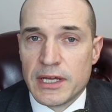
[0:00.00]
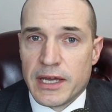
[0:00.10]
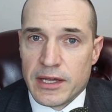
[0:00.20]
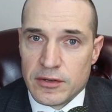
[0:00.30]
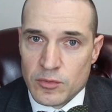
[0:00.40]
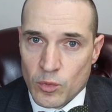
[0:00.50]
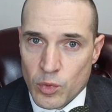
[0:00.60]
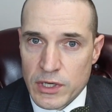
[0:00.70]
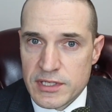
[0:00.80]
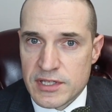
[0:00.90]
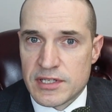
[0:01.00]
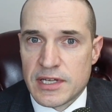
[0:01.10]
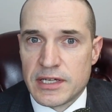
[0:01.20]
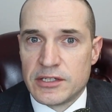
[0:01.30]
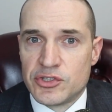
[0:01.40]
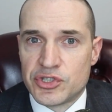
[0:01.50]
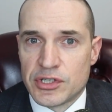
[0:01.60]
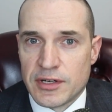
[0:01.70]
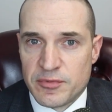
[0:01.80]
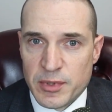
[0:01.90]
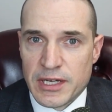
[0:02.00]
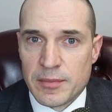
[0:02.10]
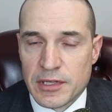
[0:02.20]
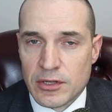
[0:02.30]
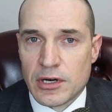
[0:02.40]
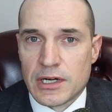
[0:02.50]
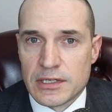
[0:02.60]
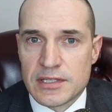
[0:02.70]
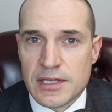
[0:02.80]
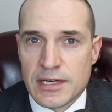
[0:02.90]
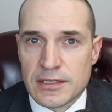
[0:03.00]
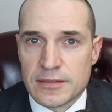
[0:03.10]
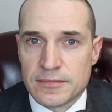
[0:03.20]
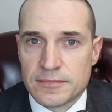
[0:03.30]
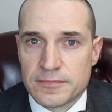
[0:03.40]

and what stage of becoming law it's at.